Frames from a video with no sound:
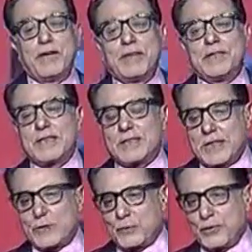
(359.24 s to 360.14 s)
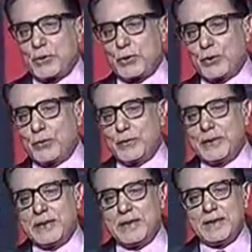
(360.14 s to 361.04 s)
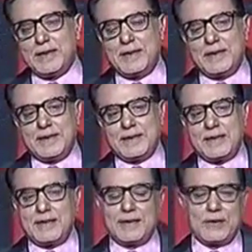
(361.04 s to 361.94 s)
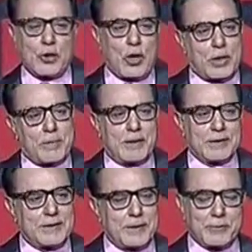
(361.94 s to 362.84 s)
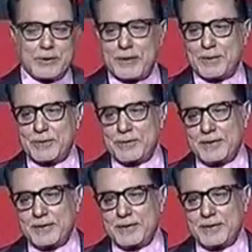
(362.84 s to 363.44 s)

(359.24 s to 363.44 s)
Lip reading: very successful show. Then they talk amongst themselves.